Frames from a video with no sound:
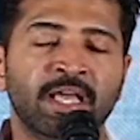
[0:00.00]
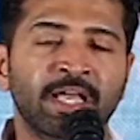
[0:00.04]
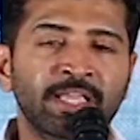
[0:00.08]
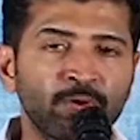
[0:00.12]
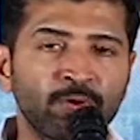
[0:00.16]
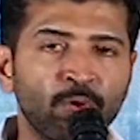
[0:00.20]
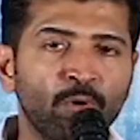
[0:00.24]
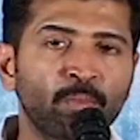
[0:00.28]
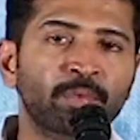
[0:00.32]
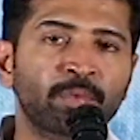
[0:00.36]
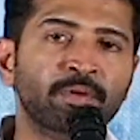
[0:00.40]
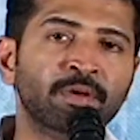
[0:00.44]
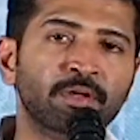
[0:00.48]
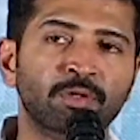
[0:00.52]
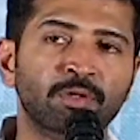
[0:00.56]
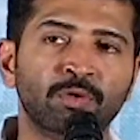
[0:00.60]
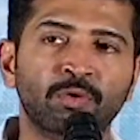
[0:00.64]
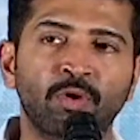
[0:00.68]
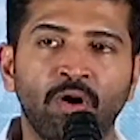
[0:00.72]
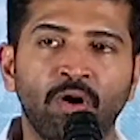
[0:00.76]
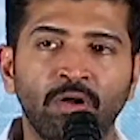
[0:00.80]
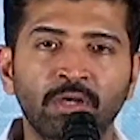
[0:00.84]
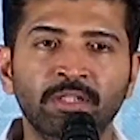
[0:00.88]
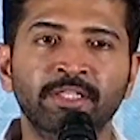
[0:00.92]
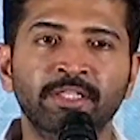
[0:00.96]
eye-opener to
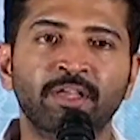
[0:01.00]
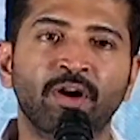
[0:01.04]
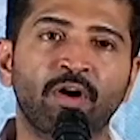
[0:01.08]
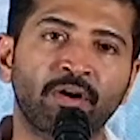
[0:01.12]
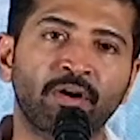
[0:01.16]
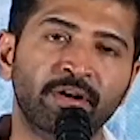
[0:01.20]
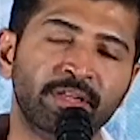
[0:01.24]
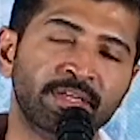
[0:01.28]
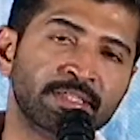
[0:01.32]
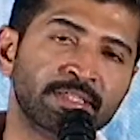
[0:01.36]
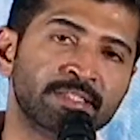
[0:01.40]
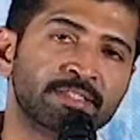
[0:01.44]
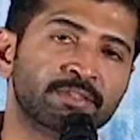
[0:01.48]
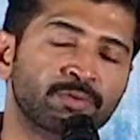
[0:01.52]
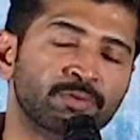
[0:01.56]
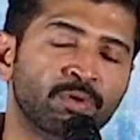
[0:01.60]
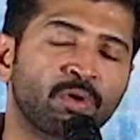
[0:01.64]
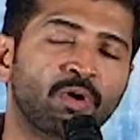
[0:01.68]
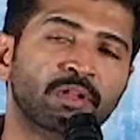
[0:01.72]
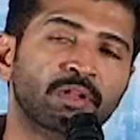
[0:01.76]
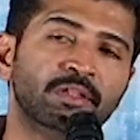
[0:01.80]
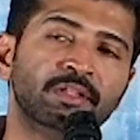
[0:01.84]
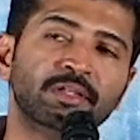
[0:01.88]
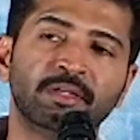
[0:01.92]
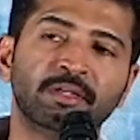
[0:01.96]
all the audience, to
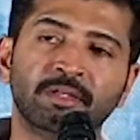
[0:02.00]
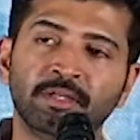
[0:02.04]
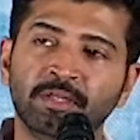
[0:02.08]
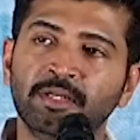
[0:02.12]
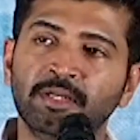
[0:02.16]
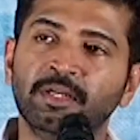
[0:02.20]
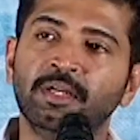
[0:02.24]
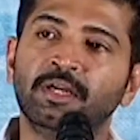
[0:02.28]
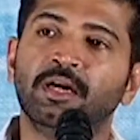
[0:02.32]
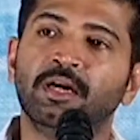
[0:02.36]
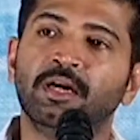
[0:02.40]
all the